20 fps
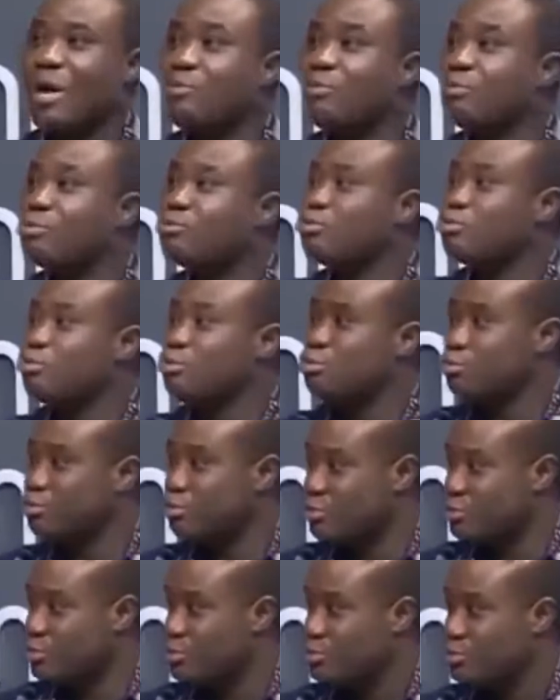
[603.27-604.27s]
able to do
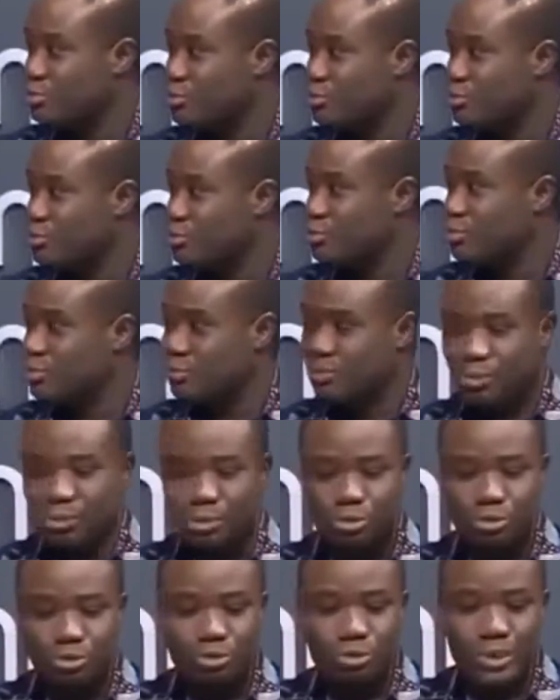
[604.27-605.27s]

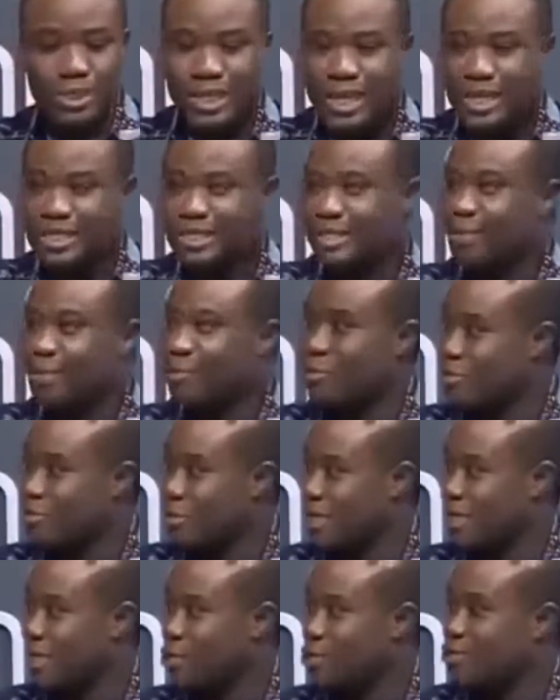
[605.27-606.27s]
to get the
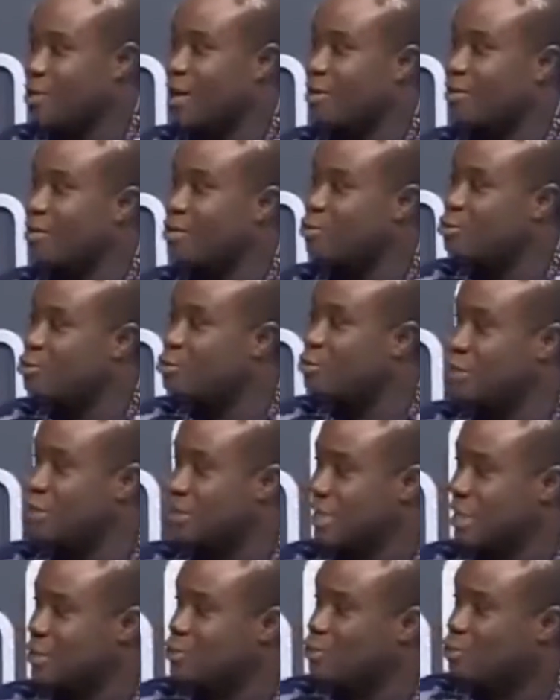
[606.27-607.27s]
contractors to agree to go on
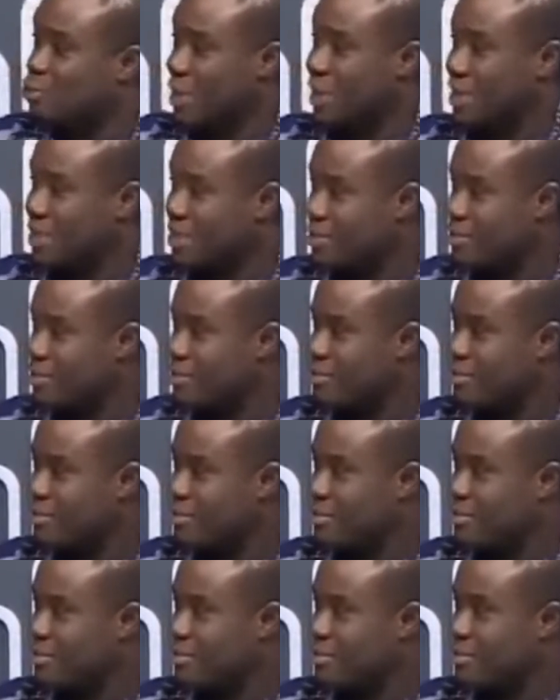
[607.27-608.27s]
site to work,
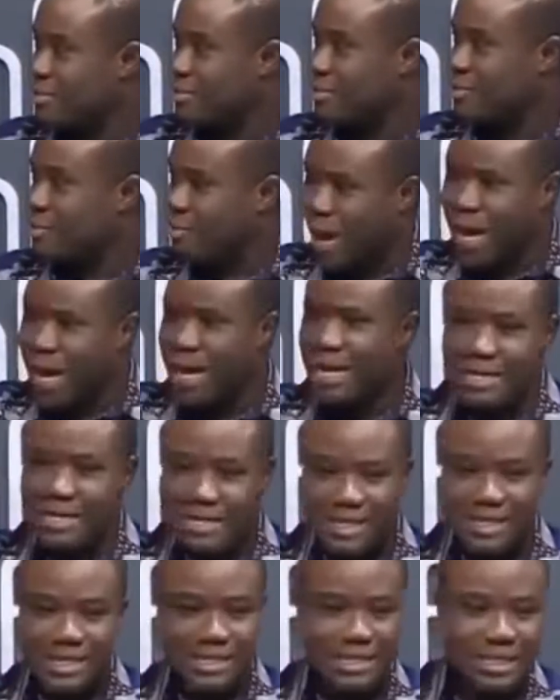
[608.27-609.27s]
why
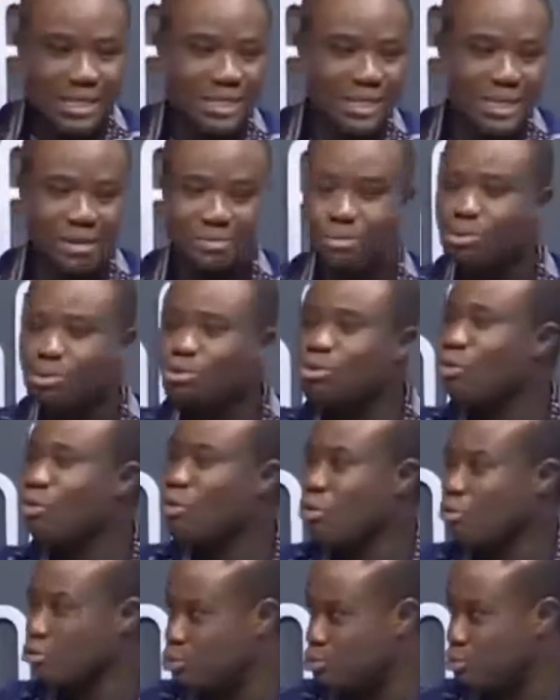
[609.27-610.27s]
did it take them so
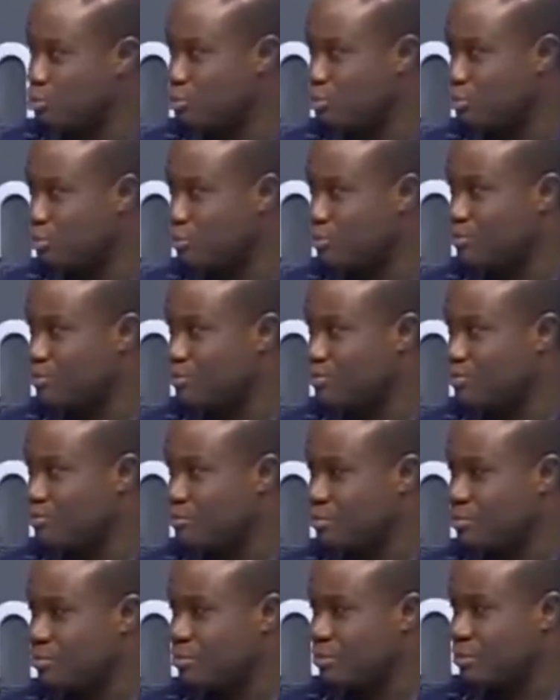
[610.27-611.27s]
long to do?
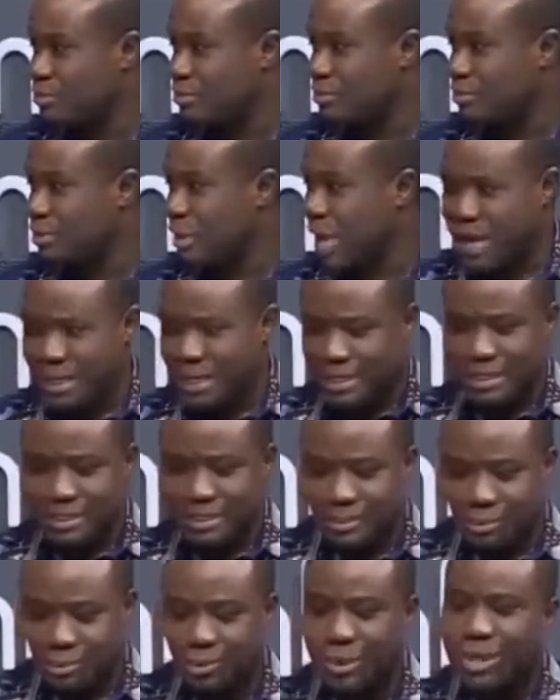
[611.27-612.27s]
And
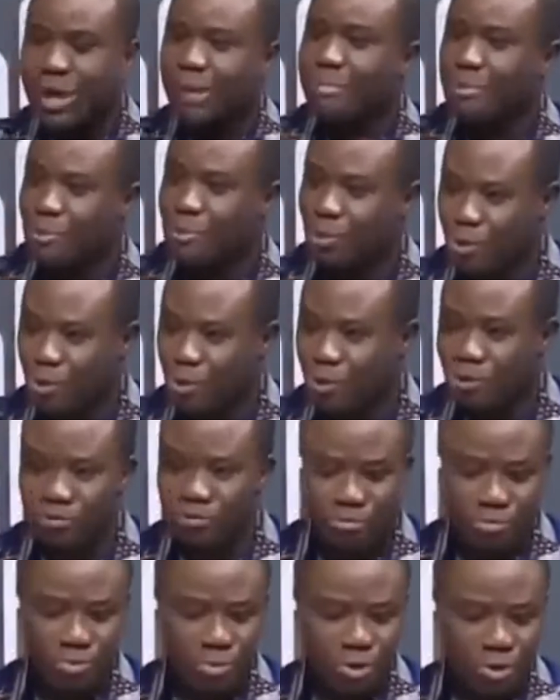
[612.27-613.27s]
to cap it all,
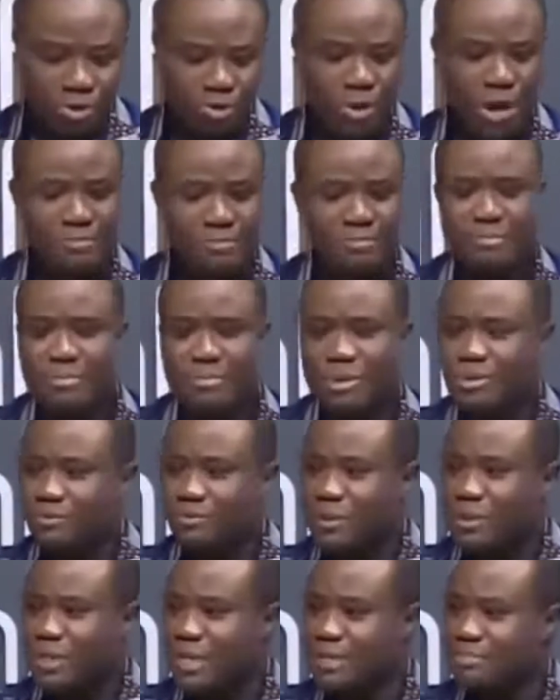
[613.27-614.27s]
you have government
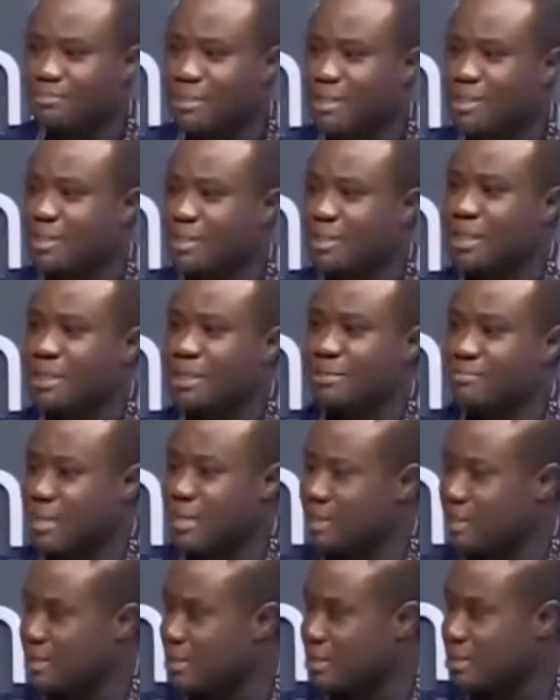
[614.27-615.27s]
officials making
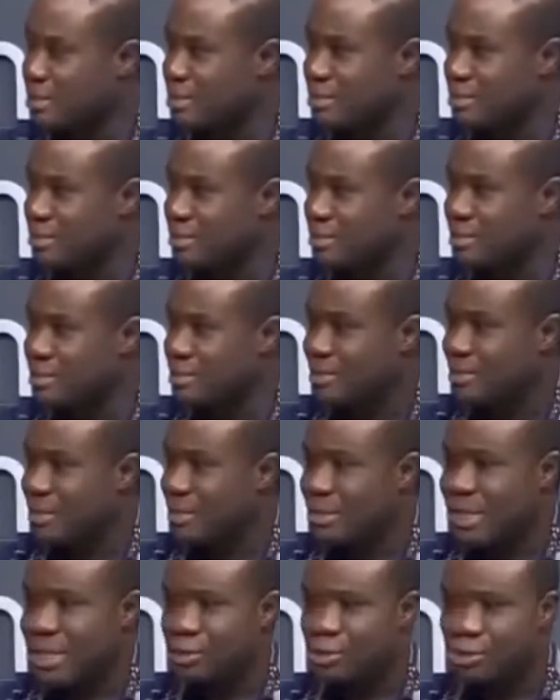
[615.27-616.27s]
statements
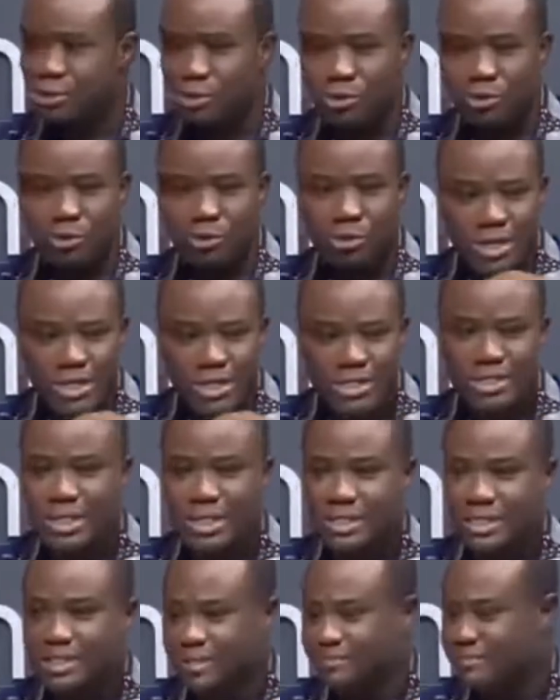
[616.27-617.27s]
that show
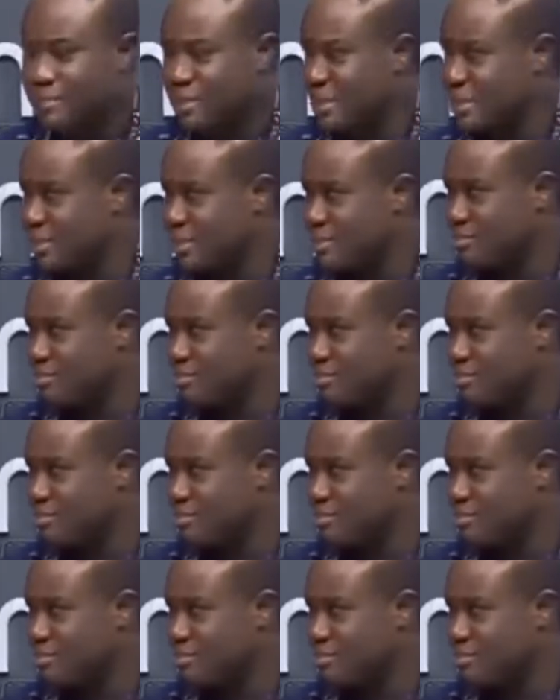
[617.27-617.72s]
insensitivity.